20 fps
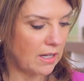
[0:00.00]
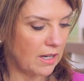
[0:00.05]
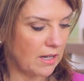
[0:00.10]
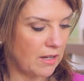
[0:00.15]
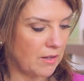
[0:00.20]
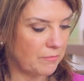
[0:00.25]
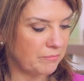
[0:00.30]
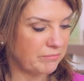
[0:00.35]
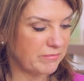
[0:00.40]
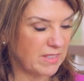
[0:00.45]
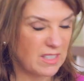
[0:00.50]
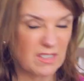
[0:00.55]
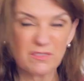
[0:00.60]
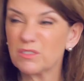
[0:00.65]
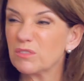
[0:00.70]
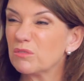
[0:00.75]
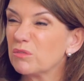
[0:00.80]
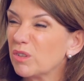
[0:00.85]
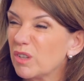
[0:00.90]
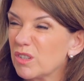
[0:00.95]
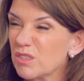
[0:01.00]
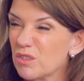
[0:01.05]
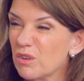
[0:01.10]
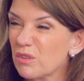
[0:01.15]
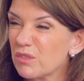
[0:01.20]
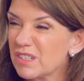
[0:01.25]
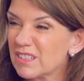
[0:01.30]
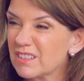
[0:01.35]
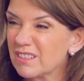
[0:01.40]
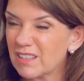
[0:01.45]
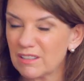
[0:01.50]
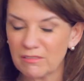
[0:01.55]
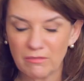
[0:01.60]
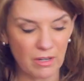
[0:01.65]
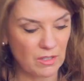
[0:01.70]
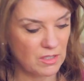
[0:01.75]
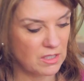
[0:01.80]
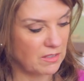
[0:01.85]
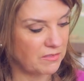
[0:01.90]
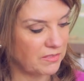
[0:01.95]
um, it's full of all those horrid
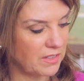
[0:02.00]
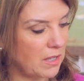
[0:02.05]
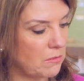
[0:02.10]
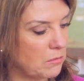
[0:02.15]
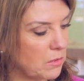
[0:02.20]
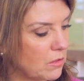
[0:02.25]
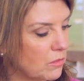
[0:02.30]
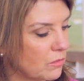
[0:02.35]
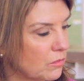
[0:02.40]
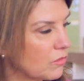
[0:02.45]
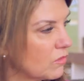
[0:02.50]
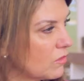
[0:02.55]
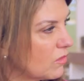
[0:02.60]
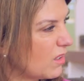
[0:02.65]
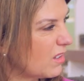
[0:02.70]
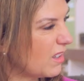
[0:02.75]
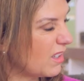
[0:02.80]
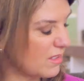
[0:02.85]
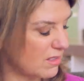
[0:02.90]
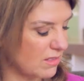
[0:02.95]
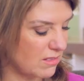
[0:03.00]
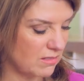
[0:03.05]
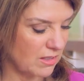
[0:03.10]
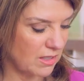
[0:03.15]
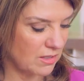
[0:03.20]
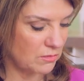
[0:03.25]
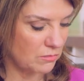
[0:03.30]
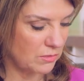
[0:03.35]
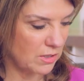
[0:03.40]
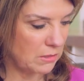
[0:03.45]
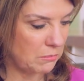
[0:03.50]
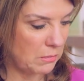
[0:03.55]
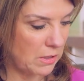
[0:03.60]
erosive chemicals, so that's yeah. that's really